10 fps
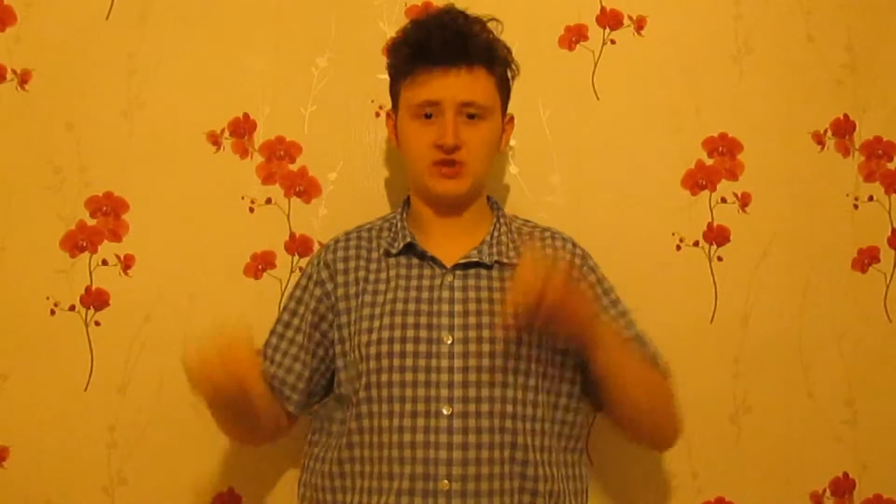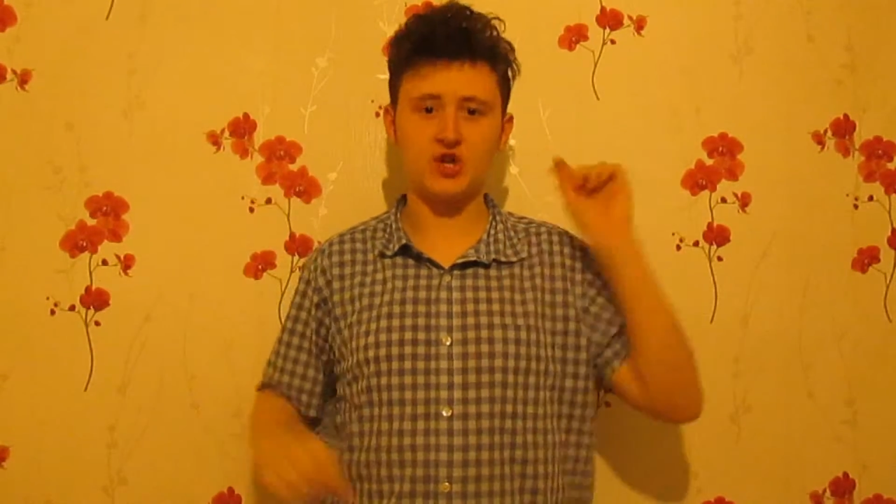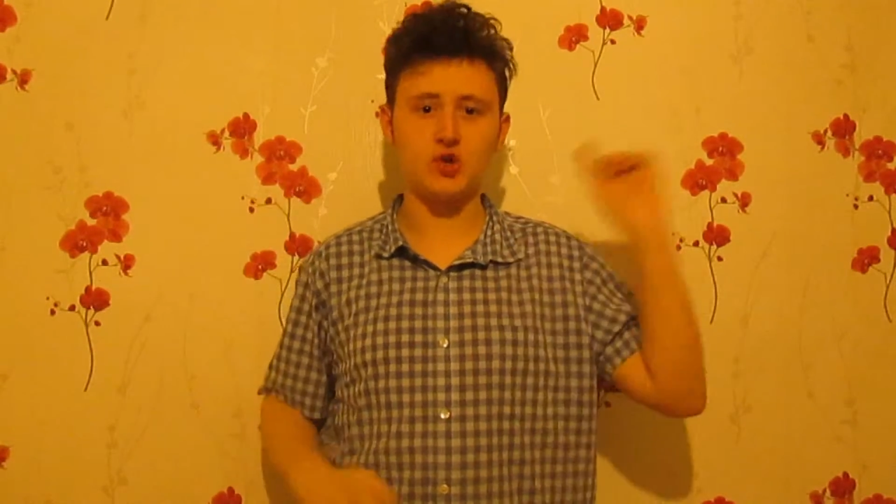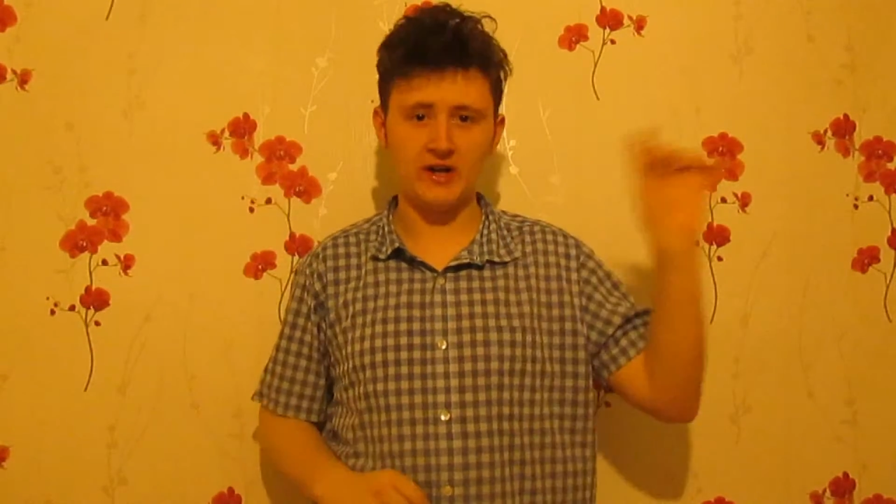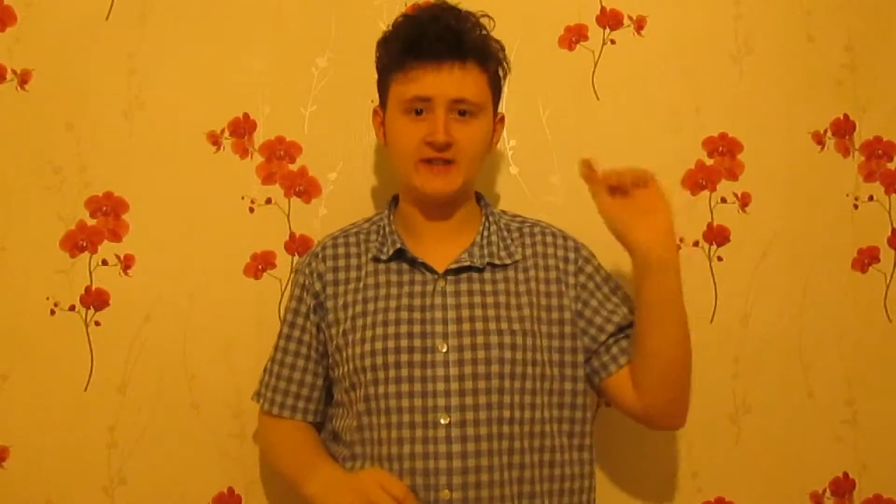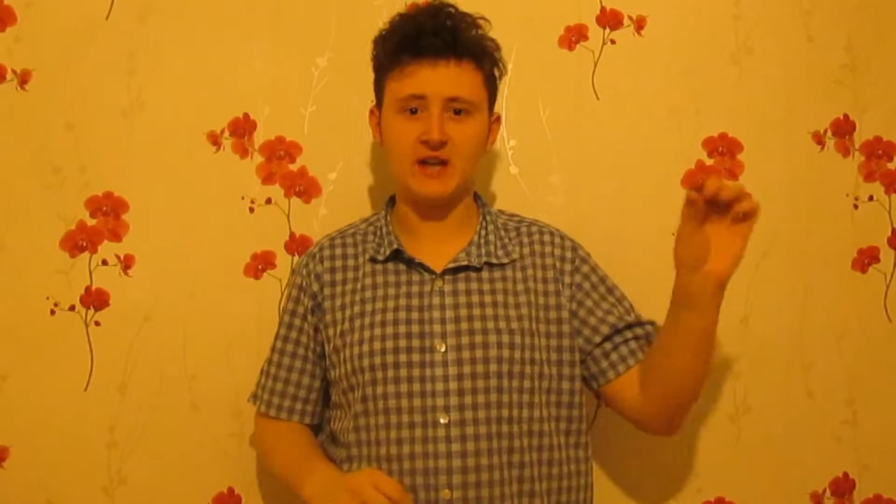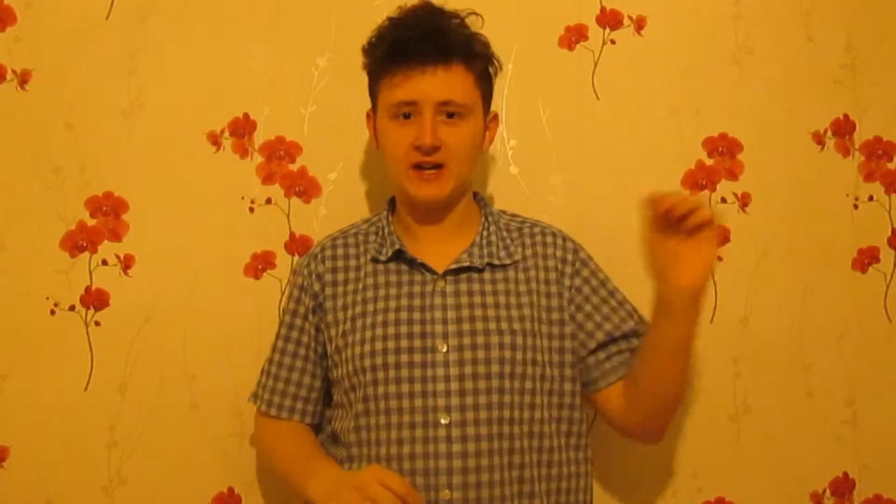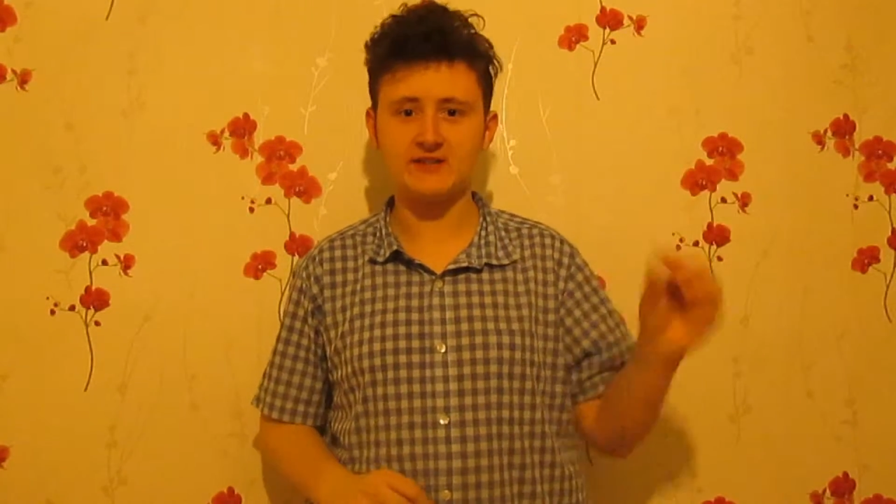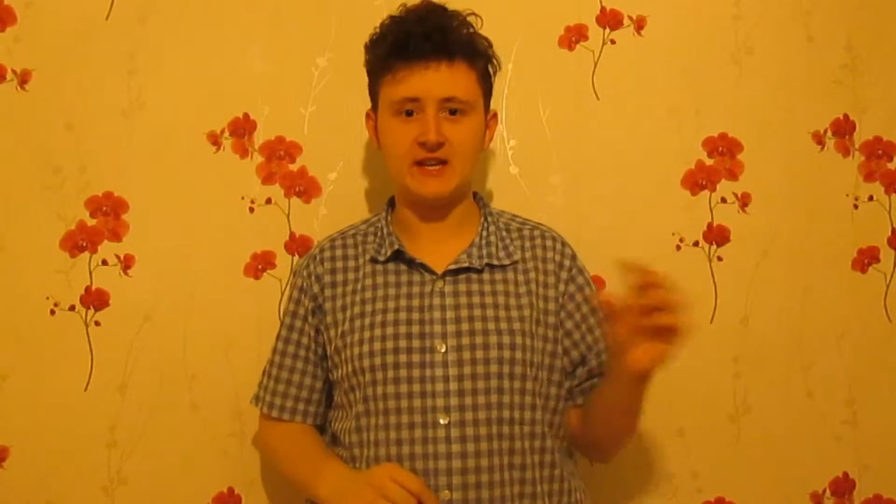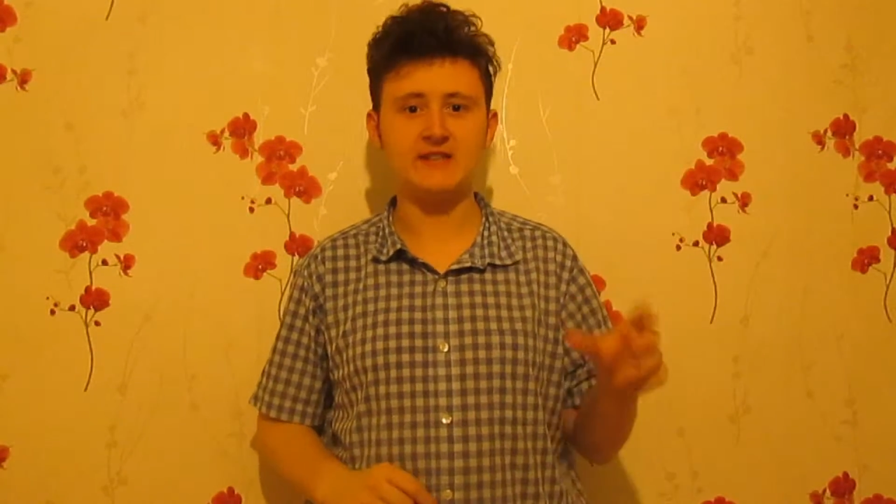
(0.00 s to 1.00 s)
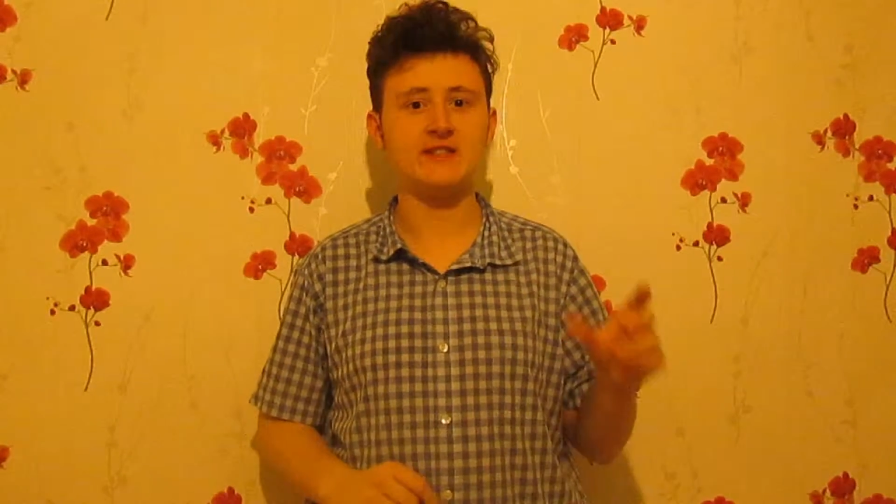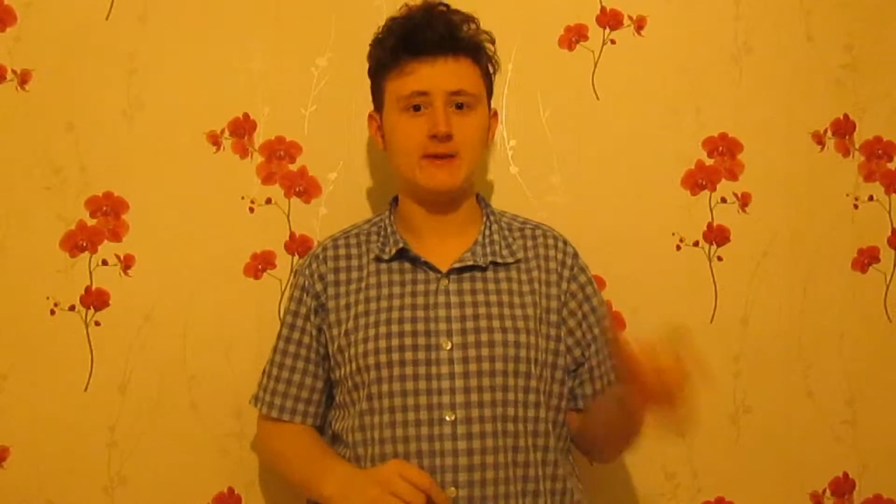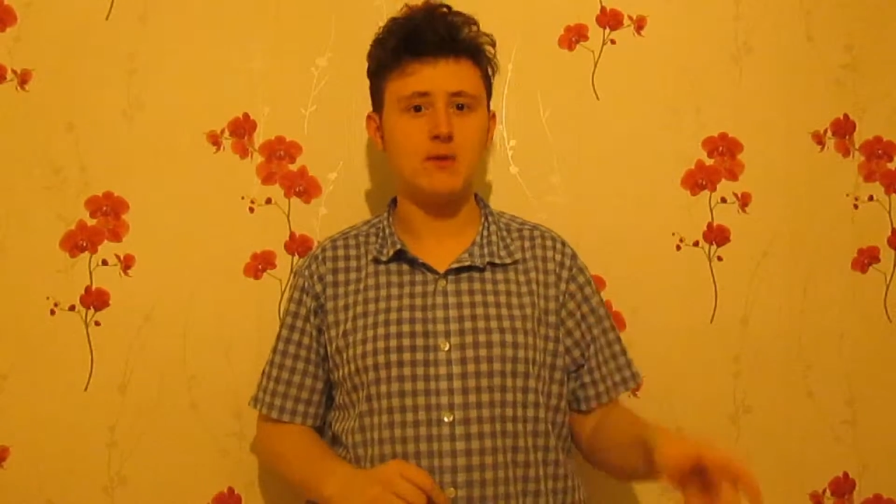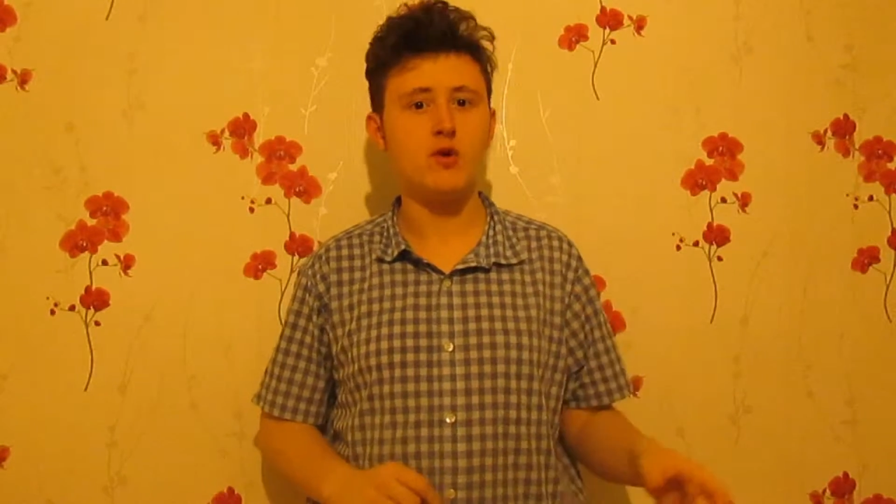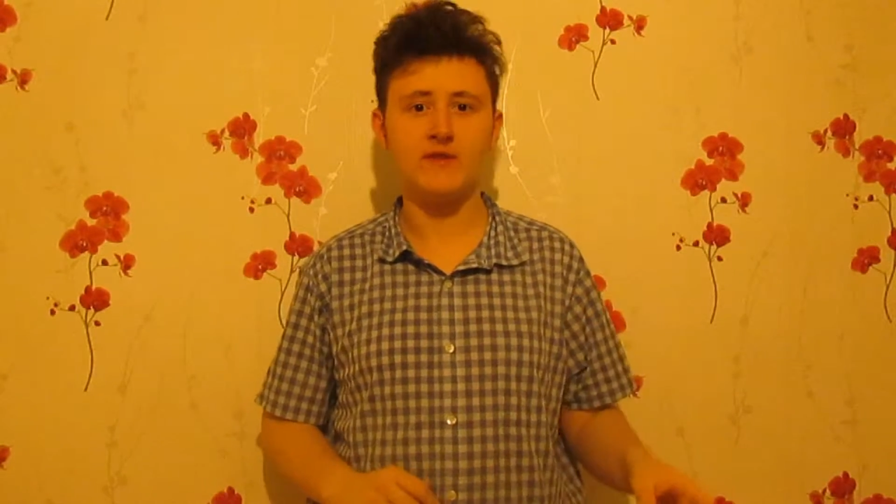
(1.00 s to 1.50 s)
to criticise
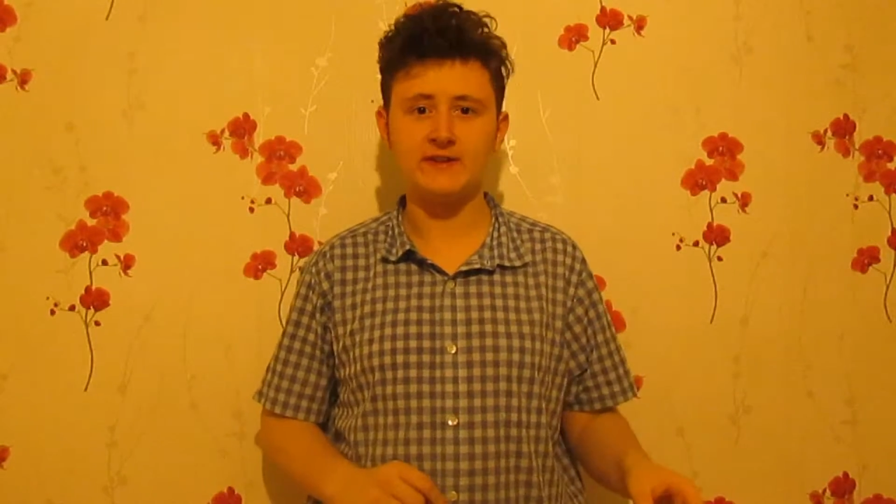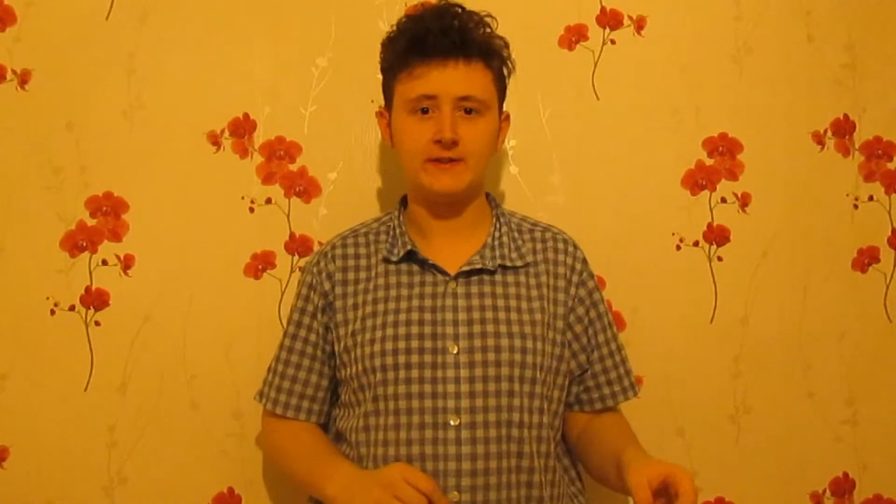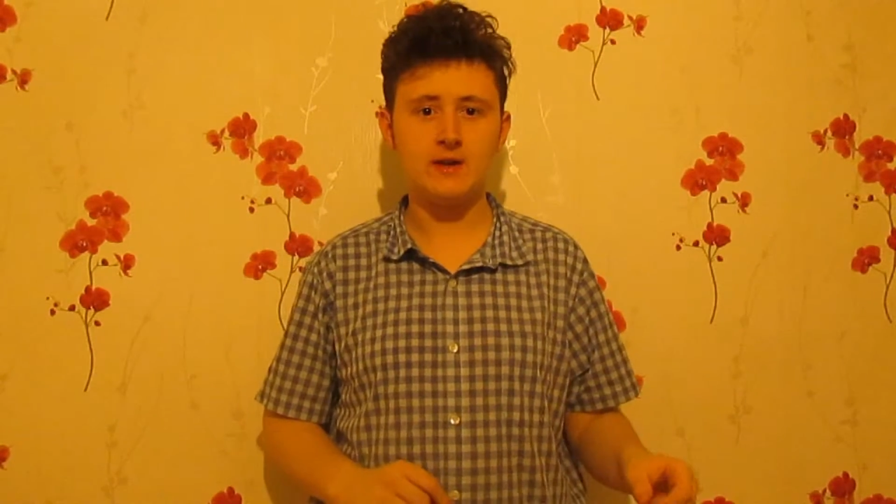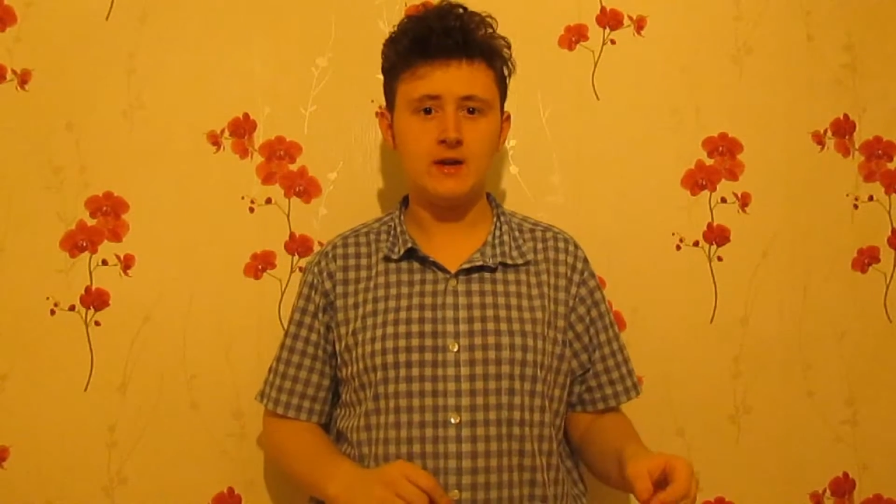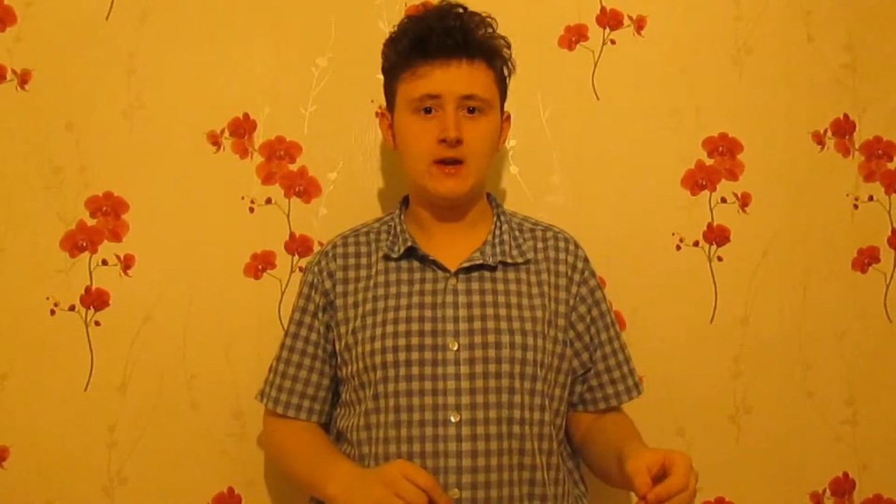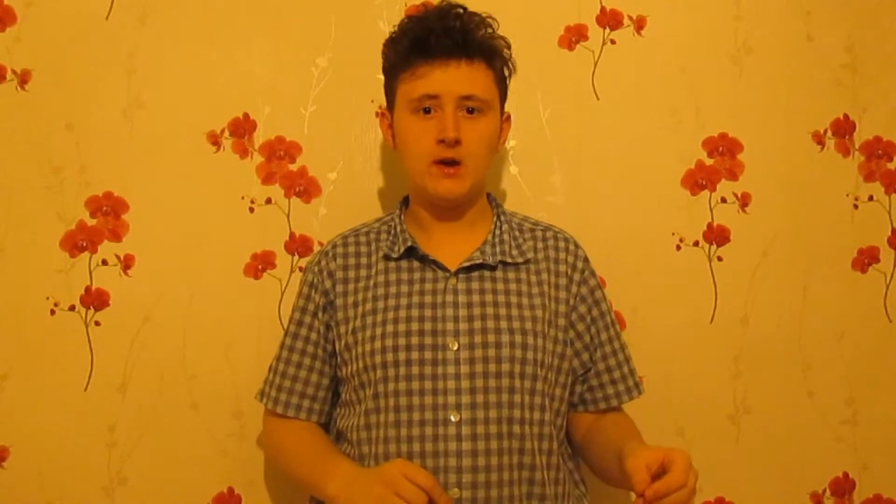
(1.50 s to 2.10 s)
DC movies,